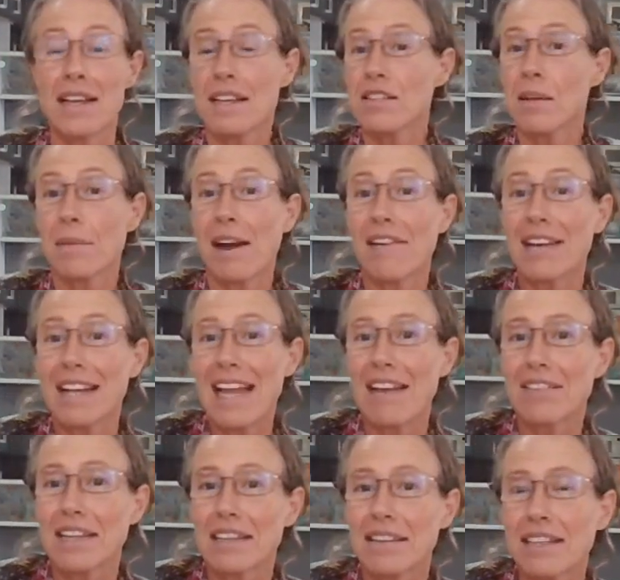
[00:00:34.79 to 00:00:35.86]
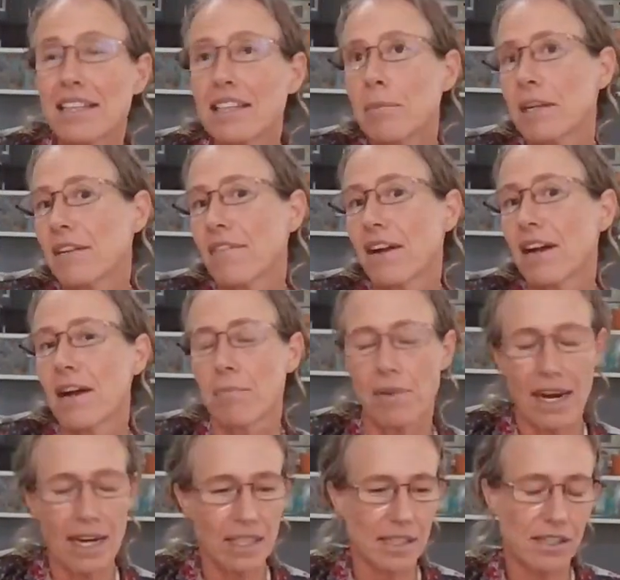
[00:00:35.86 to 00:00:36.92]
So I'm currently having a little bit of a, a,
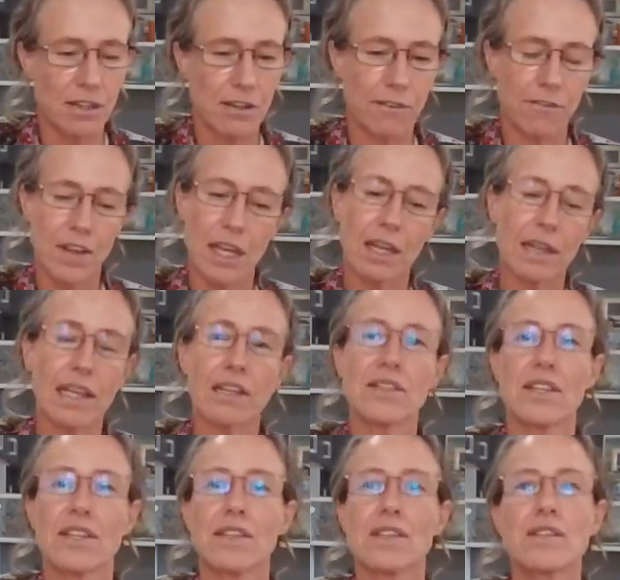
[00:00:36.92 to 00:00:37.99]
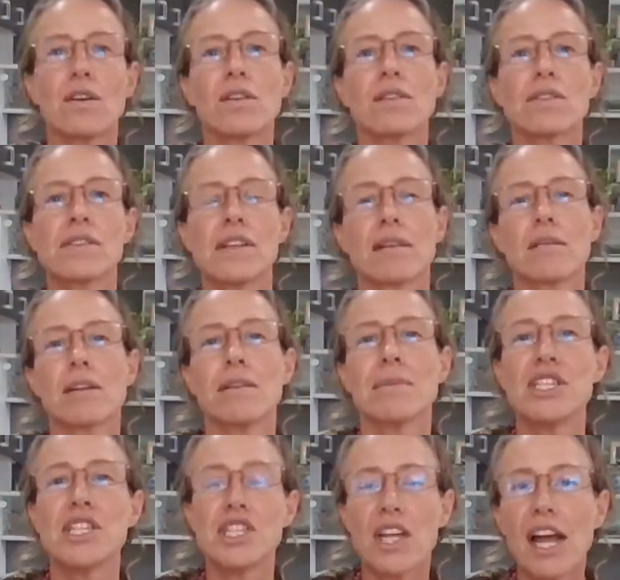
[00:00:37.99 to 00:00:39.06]
practice and a feel into the songs that I'm going to be
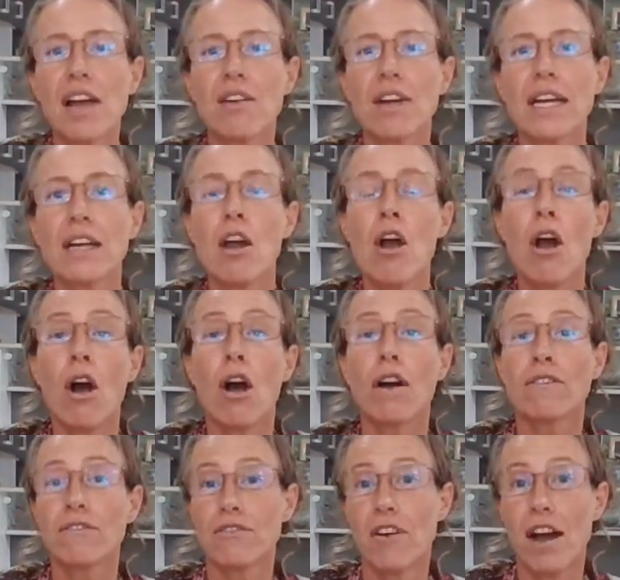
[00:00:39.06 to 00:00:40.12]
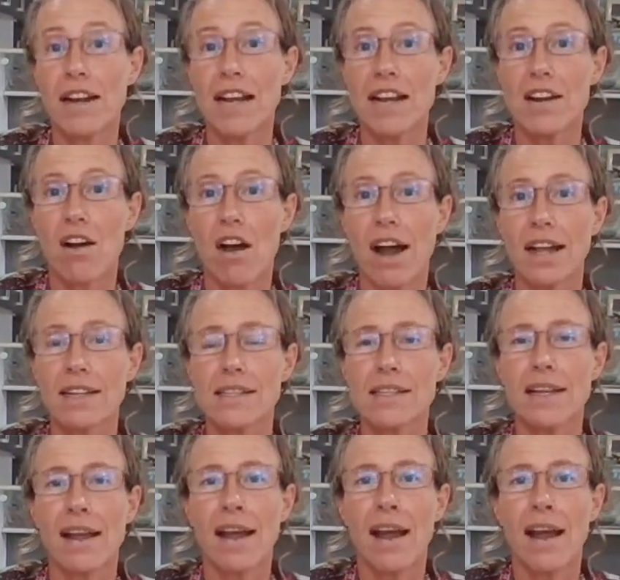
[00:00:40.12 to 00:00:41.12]
sharing on Friday night.